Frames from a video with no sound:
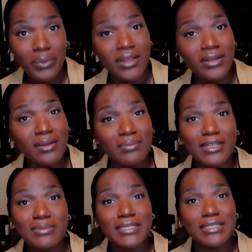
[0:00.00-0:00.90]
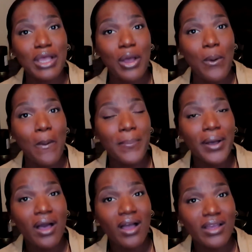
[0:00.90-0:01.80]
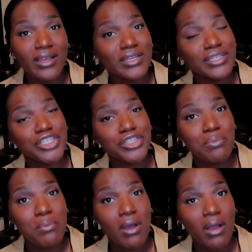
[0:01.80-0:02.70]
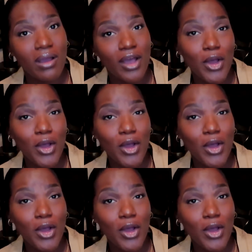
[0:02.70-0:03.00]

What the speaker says: Them lips is on pucker schmucker,